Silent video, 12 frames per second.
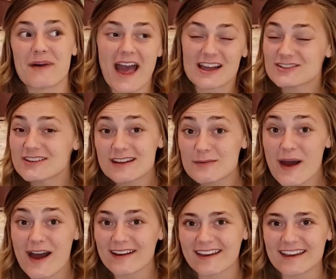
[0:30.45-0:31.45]
passionate
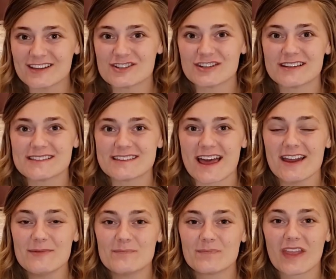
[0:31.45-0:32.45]
about, I guess you could
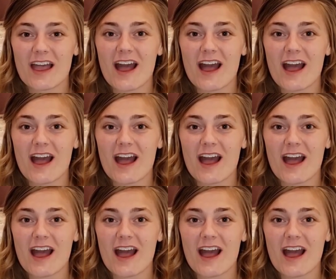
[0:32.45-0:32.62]
say.